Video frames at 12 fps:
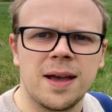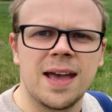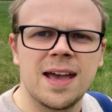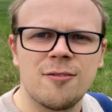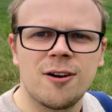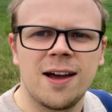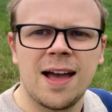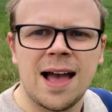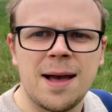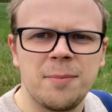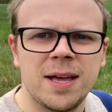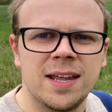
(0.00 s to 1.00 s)
here I
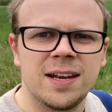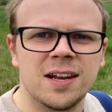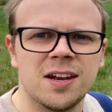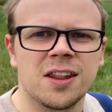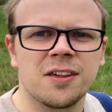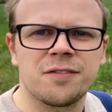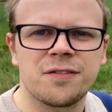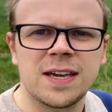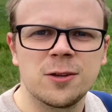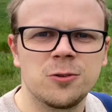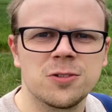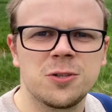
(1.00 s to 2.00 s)
am in another
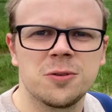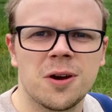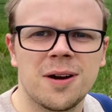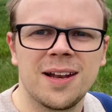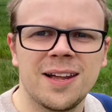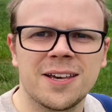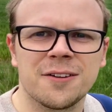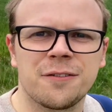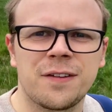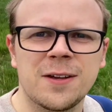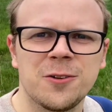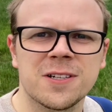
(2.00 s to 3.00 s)
field. You know I like a
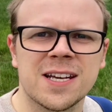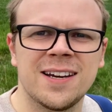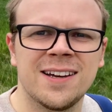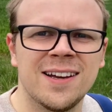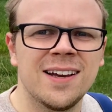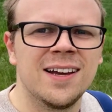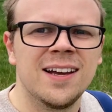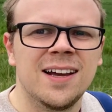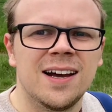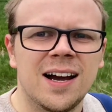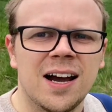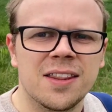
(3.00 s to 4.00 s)
field.
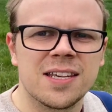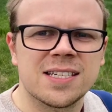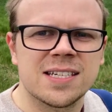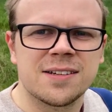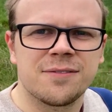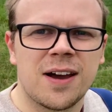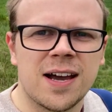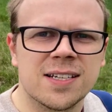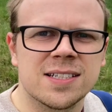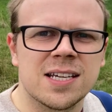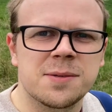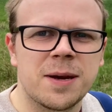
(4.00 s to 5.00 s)
This is in
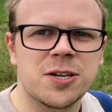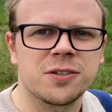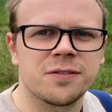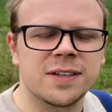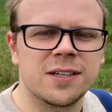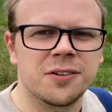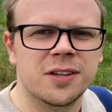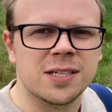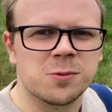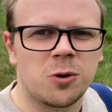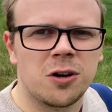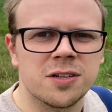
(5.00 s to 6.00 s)
fact a special field.
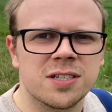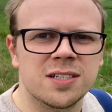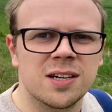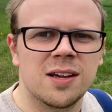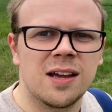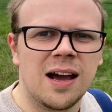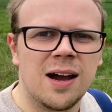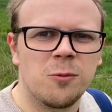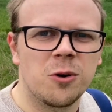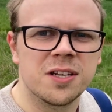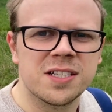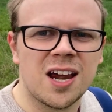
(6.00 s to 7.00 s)
This was
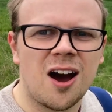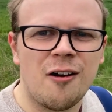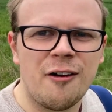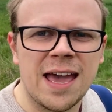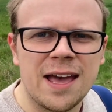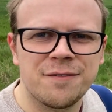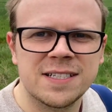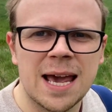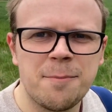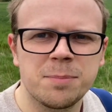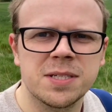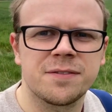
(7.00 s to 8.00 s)
once RAF
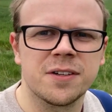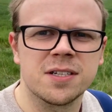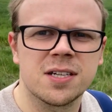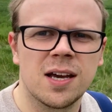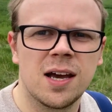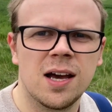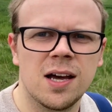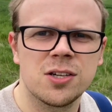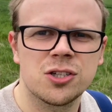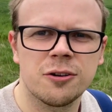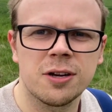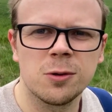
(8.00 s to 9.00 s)
Tempsford
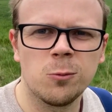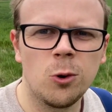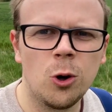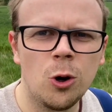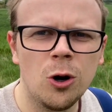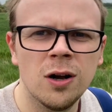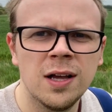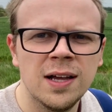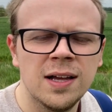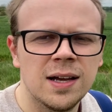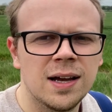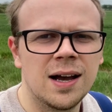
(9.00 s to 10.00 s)
during the war,
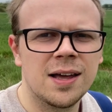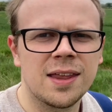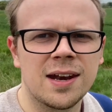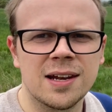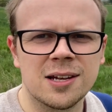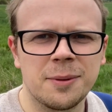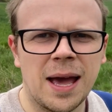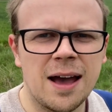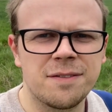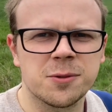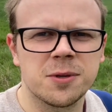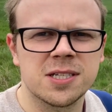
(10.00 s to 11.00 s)
and then a little bit
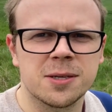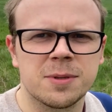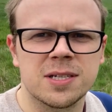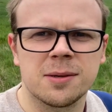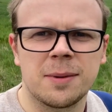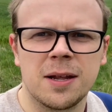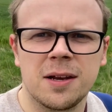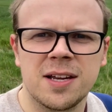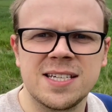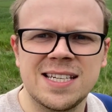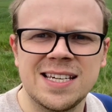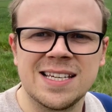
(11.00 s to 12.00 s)
afterwards, up until about
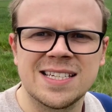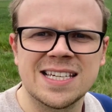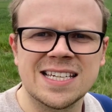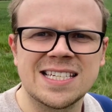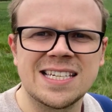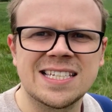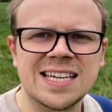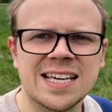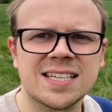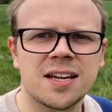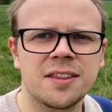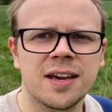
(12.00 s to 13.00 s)

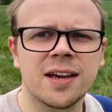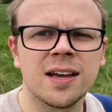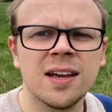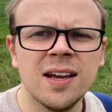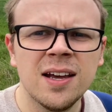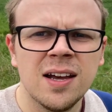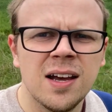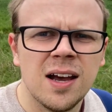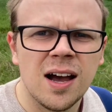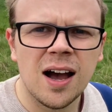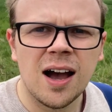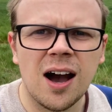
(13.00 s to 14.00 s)
1966, I think.
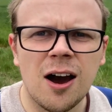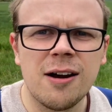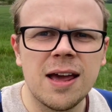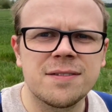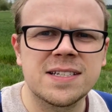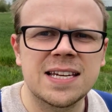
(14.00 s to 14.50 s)
RAF